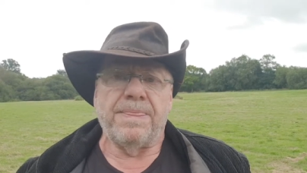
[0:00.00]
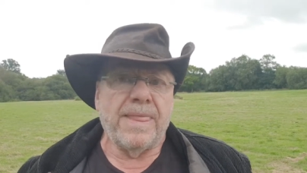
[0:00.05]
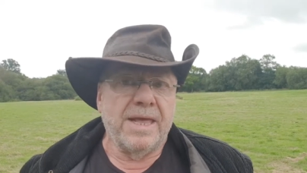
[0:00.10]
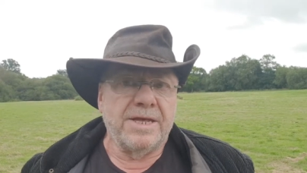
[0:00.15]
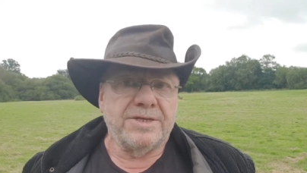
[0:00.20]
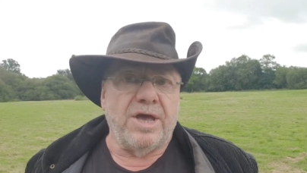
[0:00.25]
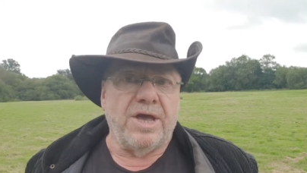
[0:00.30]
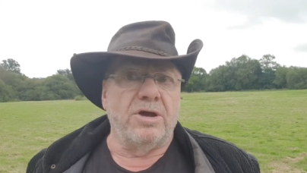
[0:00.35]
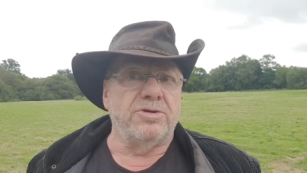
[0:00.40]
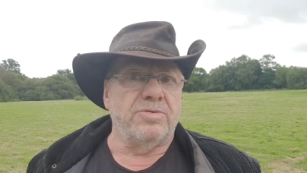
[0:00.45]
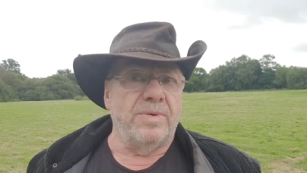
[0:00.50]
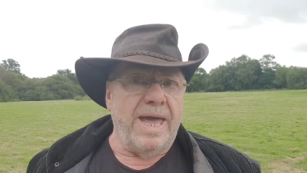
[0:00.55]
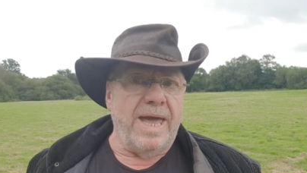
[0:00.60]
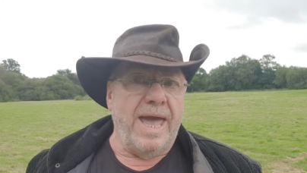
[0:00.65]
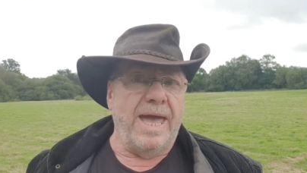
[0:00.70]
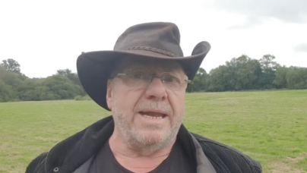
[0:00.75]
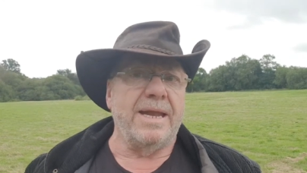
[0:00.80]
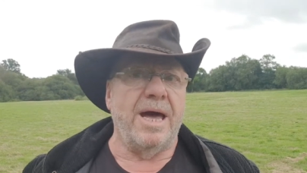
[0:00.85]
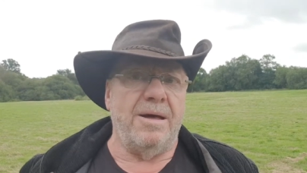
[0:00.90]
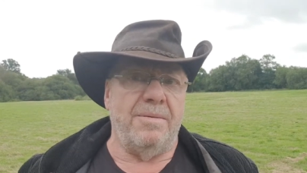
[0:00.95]
So as we
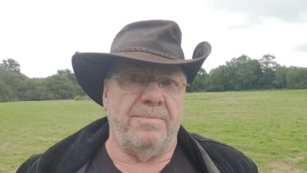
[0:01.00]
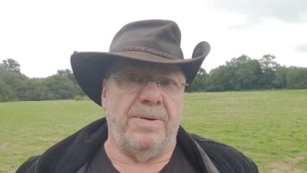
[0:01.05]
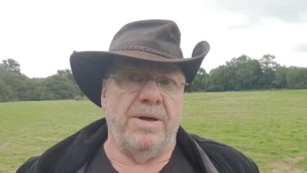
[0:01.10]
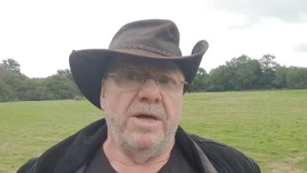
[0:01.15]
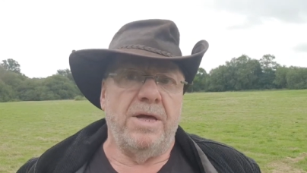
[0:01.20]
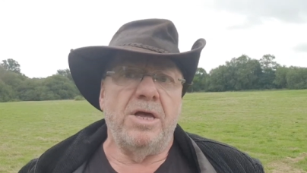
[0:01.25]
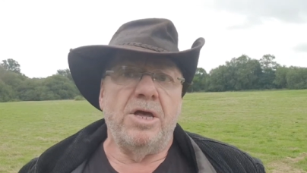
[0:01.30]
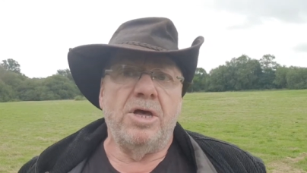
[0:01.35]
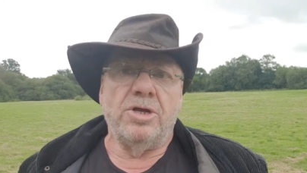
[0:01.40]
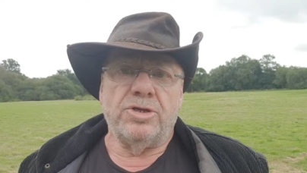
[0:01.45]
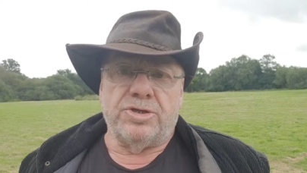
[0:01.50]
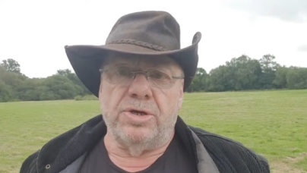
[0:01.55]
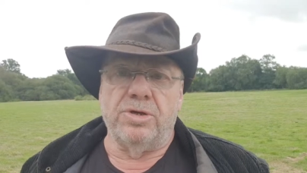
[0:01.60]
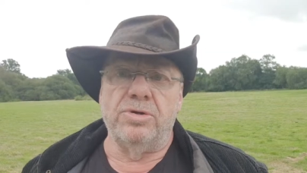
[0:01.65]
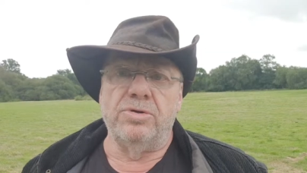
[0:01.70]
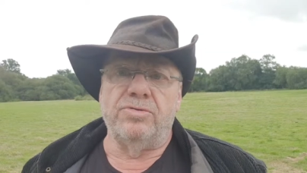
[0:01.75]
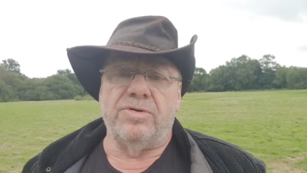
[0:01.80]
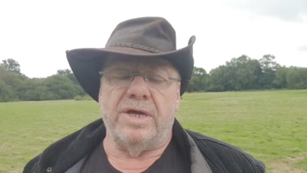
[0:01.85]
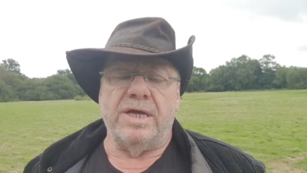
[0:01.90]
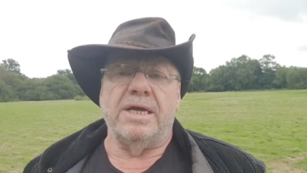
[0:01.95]
head up
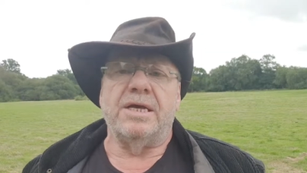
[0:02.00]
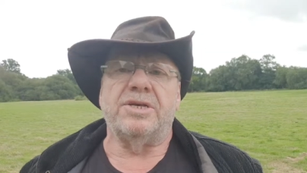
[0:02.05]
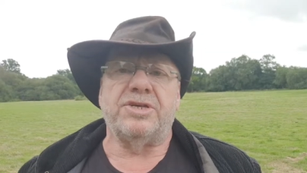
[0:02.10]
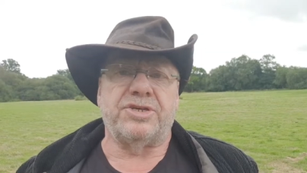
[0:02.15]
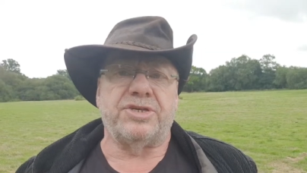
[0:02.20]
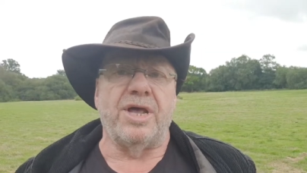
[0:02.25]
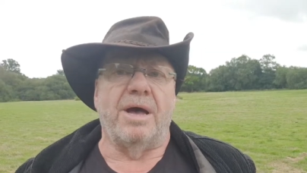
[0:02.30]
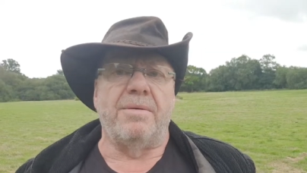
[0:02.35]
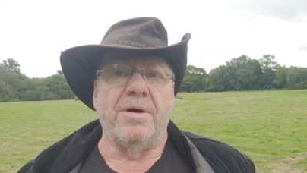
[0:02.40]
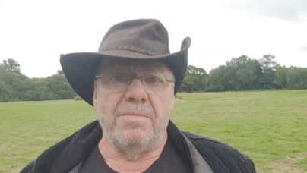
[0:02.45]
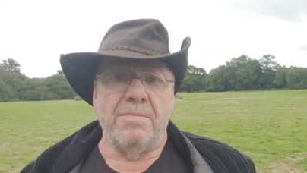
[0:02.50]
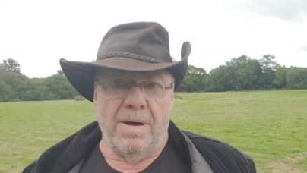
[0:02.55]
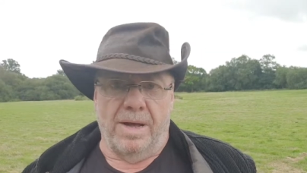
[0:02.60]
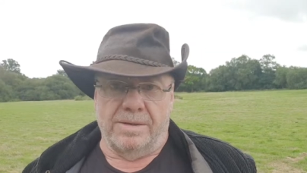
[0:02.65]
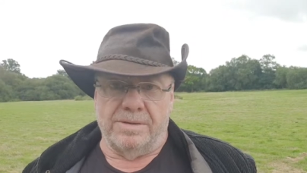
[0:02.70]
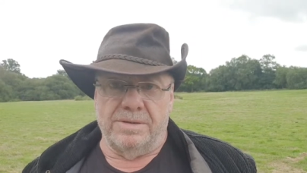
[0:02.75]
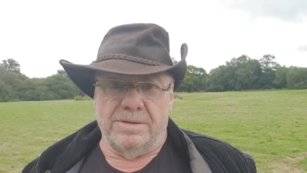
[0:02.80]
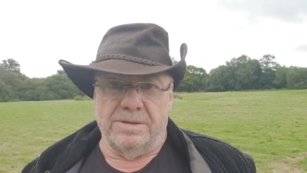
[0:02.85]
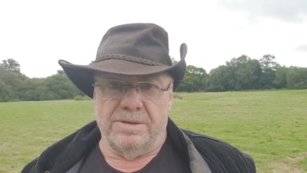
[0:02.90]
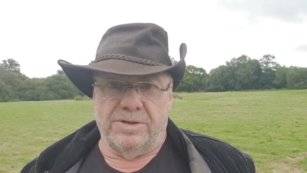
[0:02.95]
to the summer
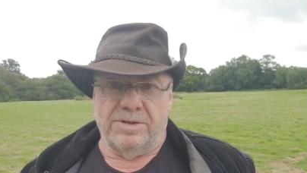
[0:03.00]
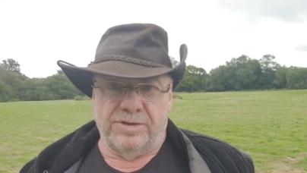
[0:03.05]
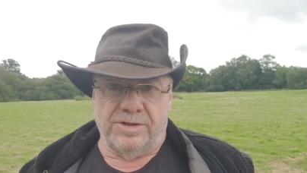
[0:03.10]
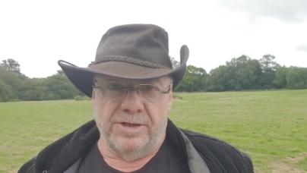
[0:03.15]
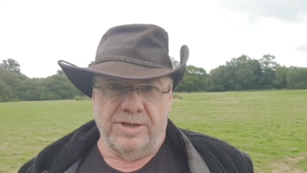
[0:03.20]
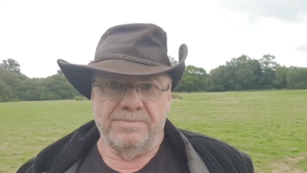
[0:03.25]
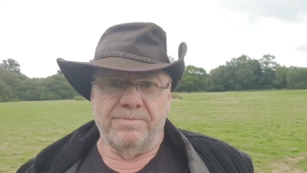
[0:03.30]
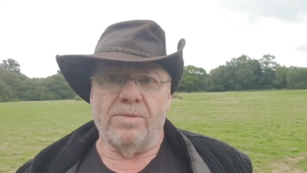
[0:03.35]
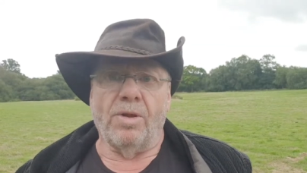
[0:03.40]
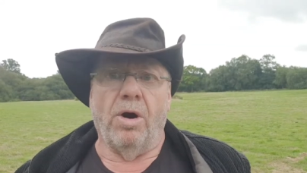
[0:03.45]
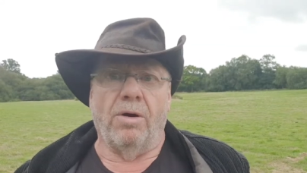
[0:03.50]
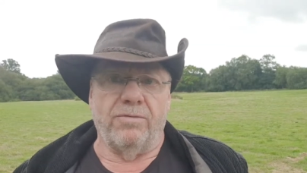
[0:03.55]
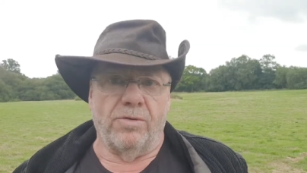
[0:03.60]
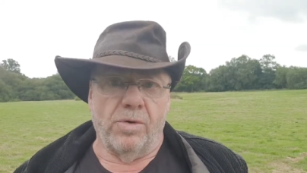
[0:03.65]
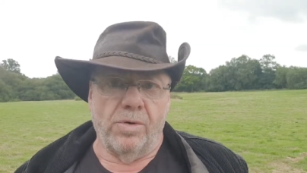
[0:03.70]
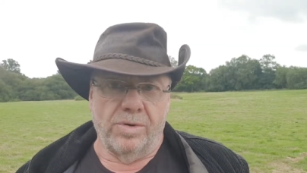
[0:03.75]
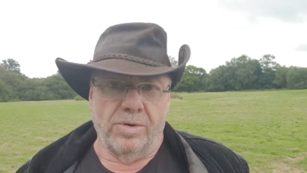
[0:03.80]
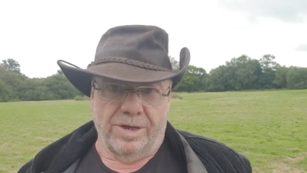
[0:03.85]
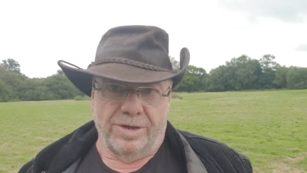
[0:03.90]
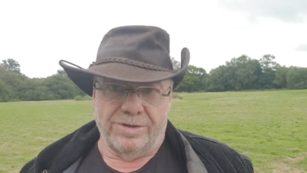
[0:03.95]
month of
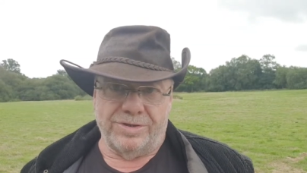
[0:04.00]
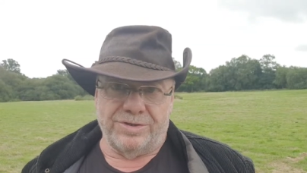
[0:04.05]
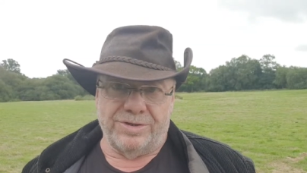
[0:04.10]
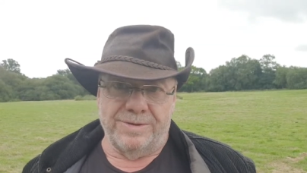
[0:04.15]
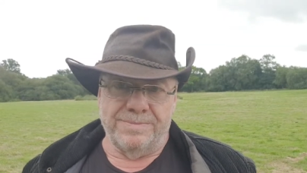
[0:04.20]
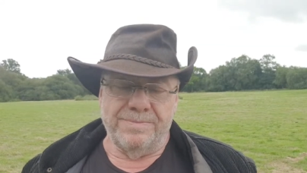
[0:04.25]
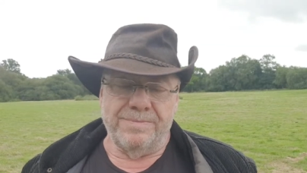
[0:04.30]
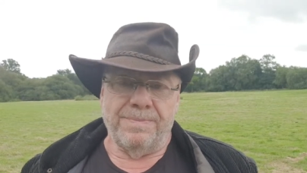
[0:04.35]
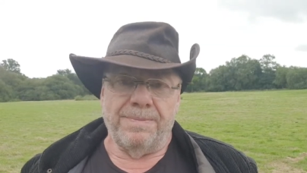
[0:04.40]
August,